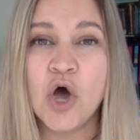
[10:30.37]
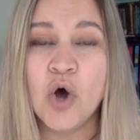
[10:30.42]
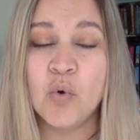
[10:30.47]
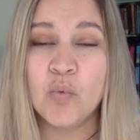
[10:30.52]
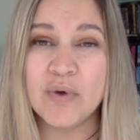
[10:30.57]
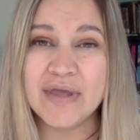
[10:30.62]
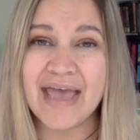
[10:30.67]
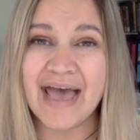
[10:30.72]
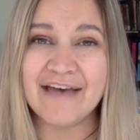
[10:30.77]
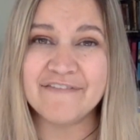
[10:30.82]

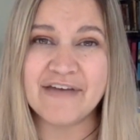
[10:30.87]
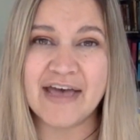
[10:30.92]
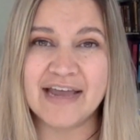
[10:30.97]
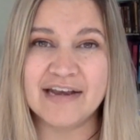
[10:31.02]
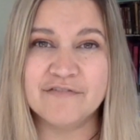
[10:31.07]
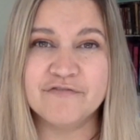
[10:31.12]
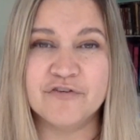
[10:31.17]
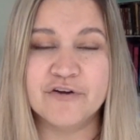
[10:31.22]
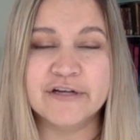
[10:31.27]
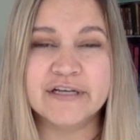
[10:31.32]
We have had
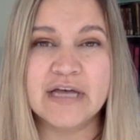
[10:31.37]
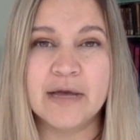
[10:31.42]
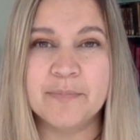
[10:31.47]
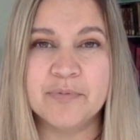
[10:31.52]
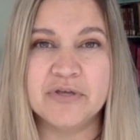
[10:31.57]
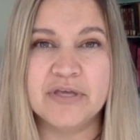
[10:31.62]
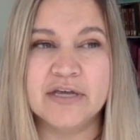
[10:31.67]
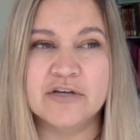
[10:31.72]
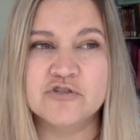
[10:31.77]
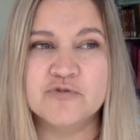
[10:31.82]
it for a couple
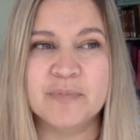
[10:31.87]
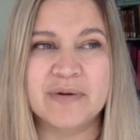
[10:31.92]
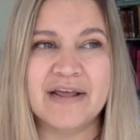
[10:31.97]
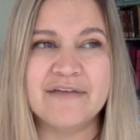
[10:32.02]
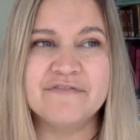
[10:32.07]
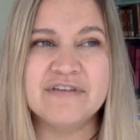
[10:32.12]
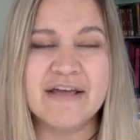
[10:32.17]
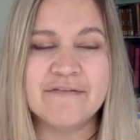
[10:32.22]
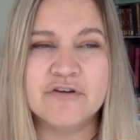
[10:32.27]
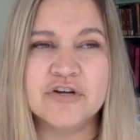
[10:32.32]
years, but
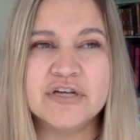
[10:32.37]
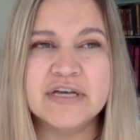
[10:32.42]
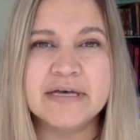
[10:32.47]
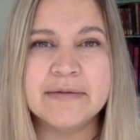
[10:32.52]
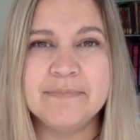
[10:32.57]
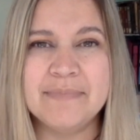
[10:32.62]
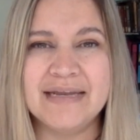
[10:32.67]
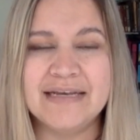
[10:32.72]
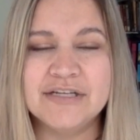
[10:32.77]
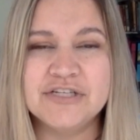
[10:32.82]
I've never
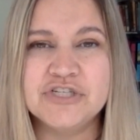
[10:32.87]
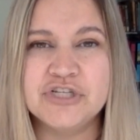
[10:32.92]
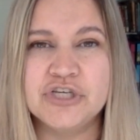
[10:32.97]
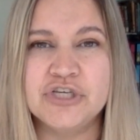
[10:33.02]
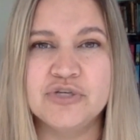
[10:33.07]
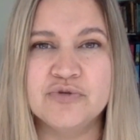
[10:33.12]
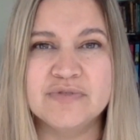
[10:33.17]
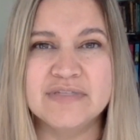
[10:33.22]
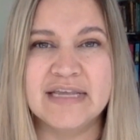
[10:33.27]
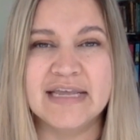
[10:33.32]
committed to
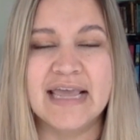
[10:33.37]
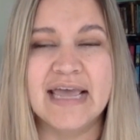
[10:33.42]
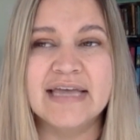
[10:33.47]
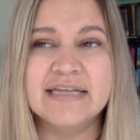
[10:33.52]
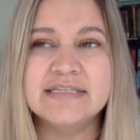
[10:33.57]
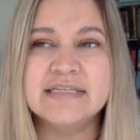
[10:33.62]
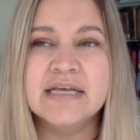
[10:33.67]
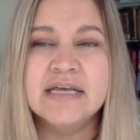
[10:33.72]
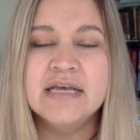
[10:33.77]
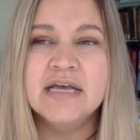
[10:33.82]
using
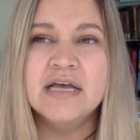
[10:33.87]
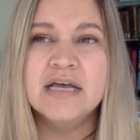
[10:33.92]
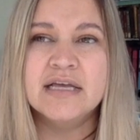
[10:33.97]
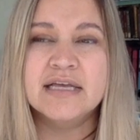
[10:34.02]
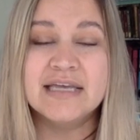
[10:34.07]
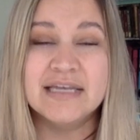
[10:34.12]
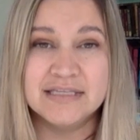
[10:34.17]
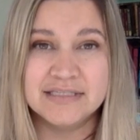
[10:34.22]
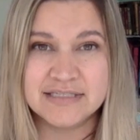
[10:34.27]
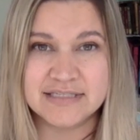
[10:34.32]
it
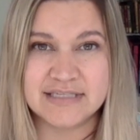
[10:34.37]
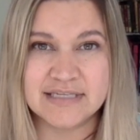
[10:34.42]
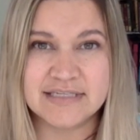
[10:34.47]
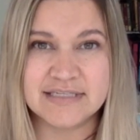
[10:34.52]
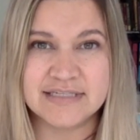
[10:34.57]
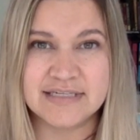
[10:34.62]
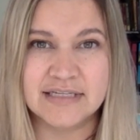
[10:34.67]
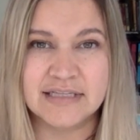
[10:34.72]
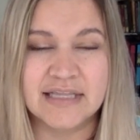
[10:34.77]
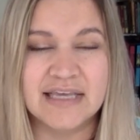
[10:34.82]

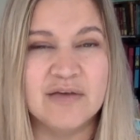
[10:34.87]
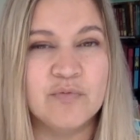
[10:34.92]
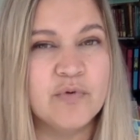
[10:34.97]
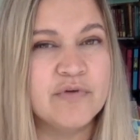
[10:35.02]
consistently.